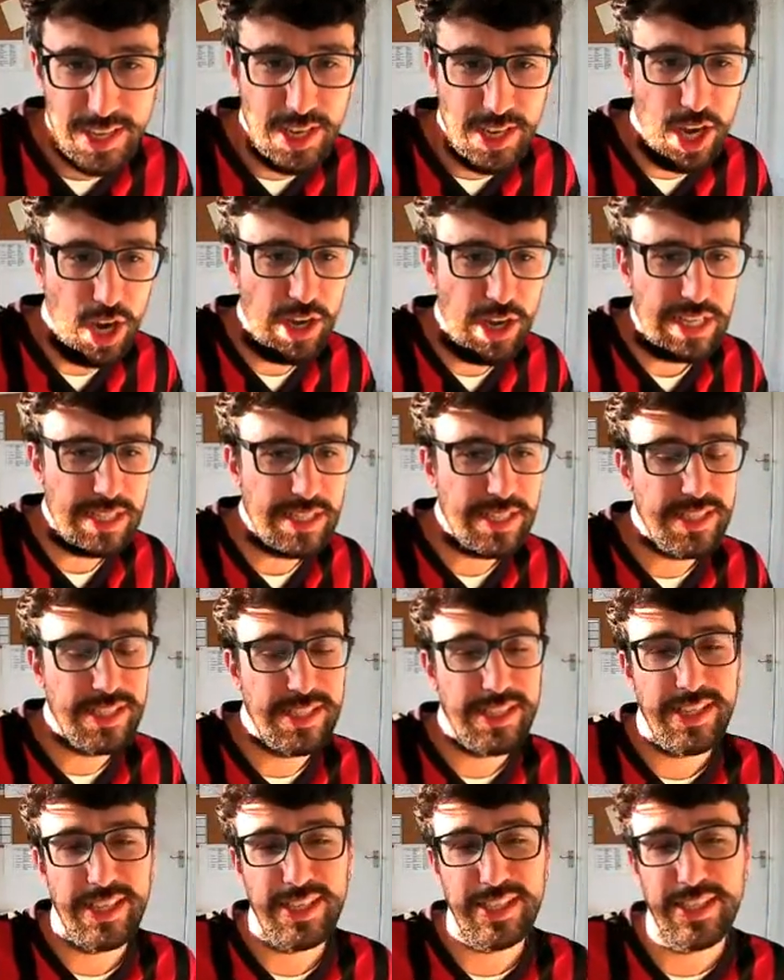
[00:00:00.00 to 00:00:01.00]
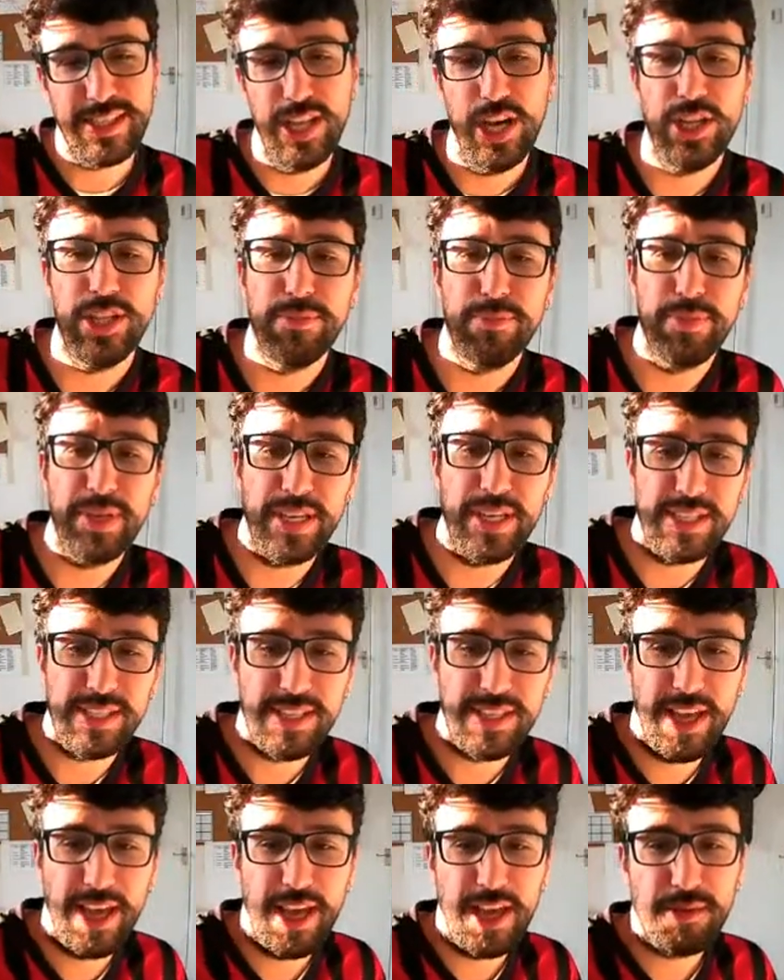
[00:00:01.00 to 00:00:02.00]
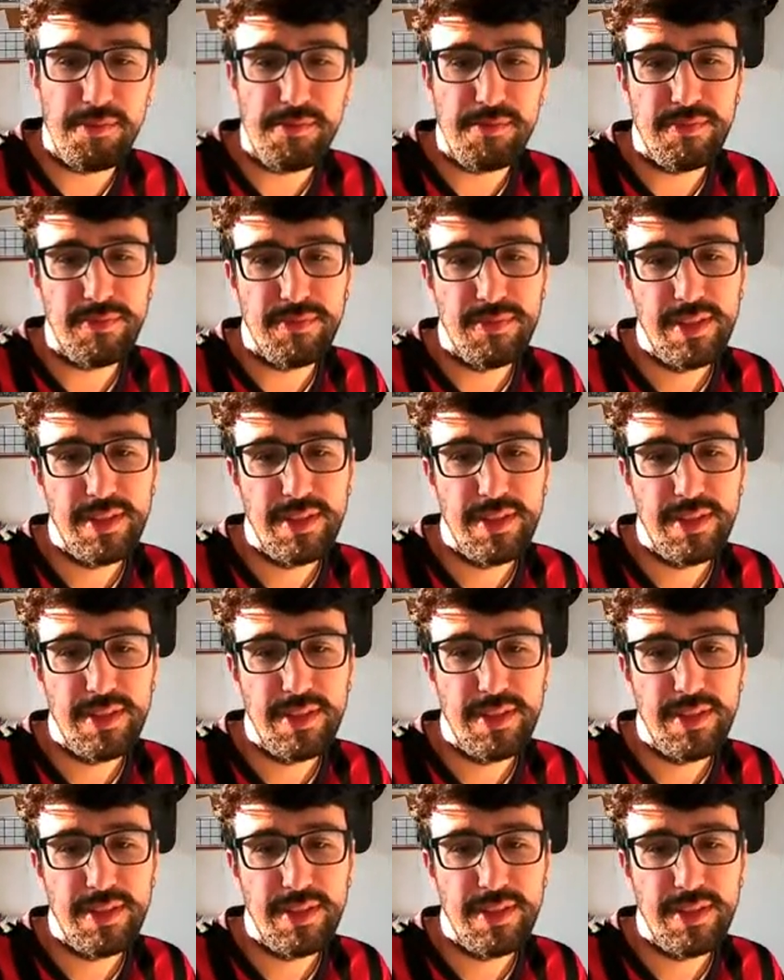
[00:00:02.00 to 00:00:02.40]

No, it's not the biggest game.